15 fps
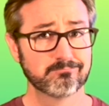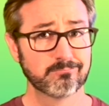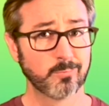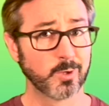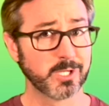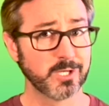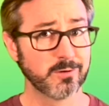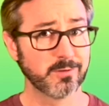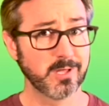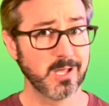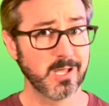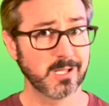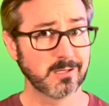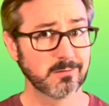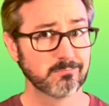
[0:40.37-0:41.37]
What do you
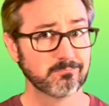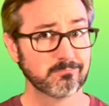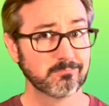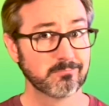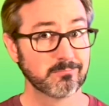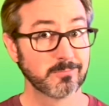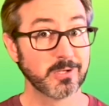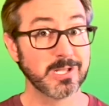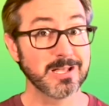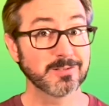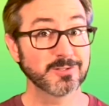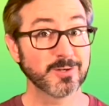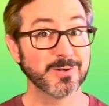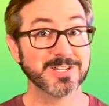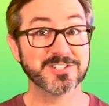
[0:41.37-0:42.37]
think? The
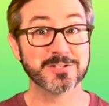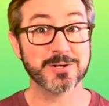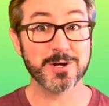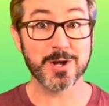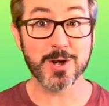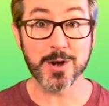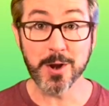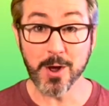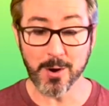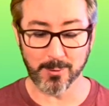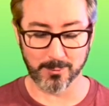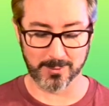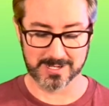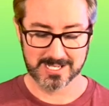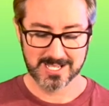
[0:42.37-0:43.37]
answer is no.